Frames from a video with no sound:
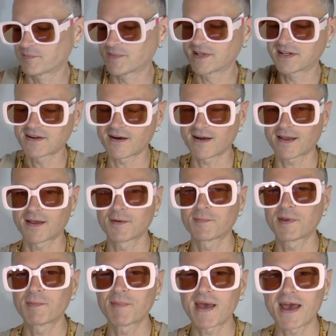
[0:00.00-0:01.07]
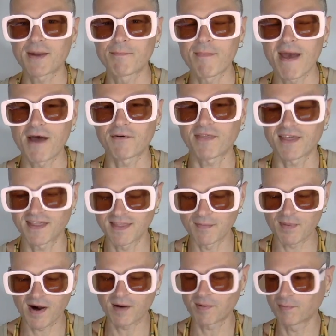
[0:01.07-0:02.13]
me talking, me bad mouthing the
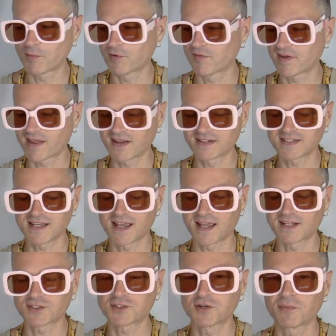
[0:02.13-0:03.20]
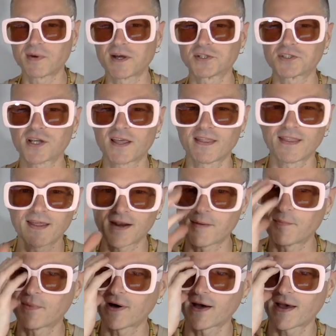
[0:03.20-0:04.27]
Barbie movie and saying it's too much, and then
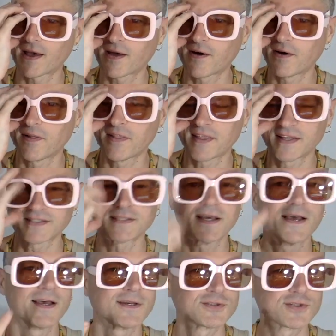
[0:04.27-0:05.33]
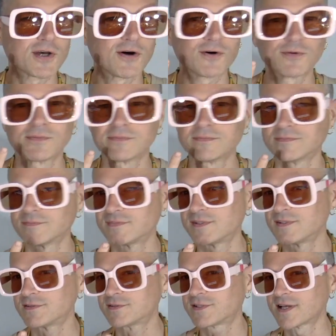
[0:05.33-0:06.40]
I'm buying all of this. So
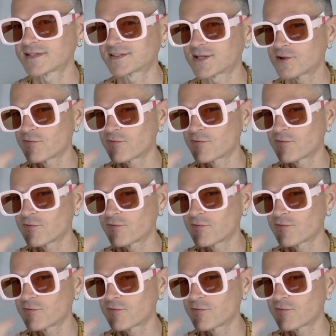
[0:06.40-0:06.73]
these Dusty